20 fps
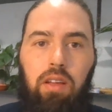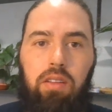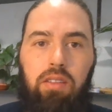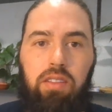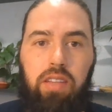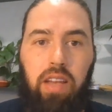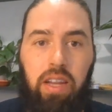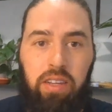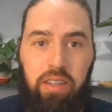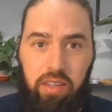
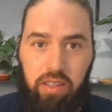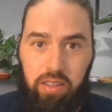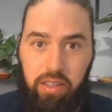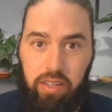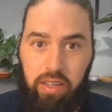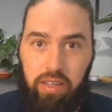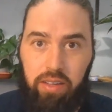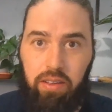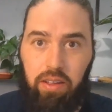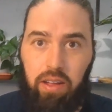
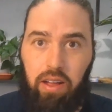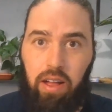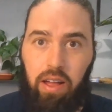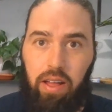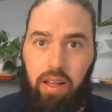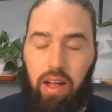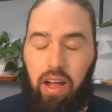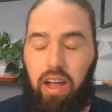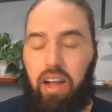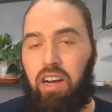Technically,
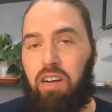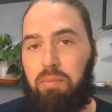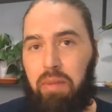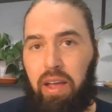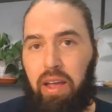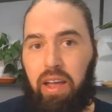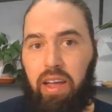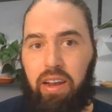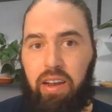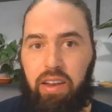Iron
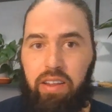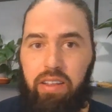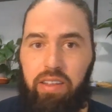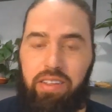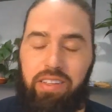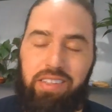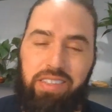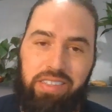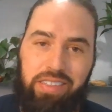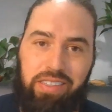Man
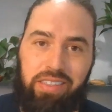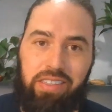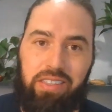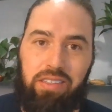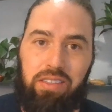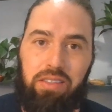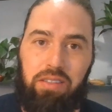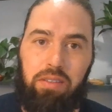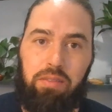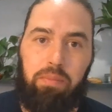
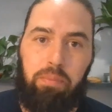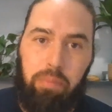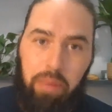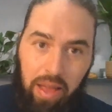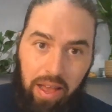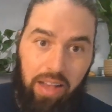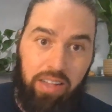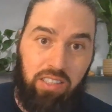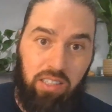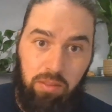is
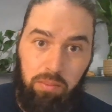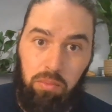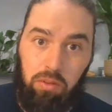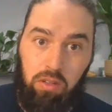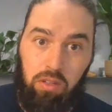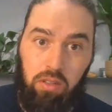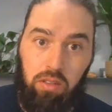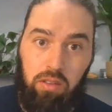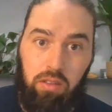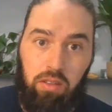passable.